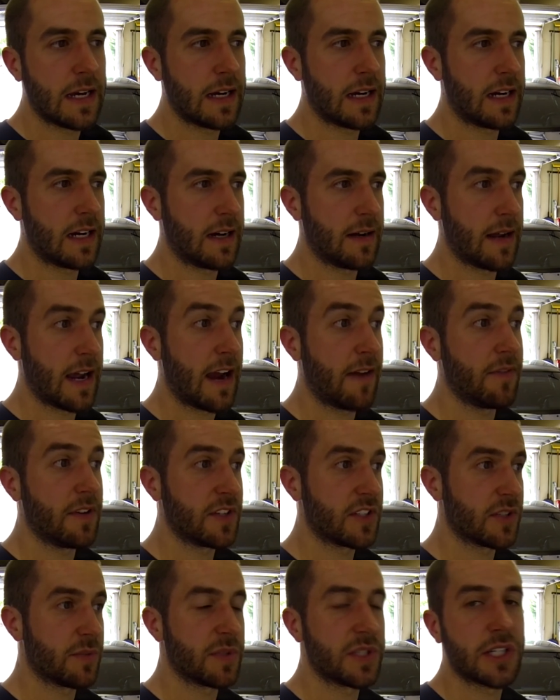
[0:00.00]
having
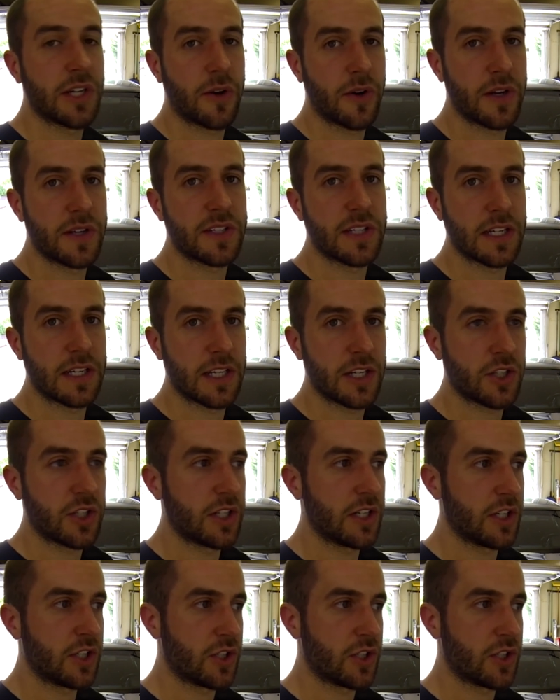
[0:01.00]
some serious ignition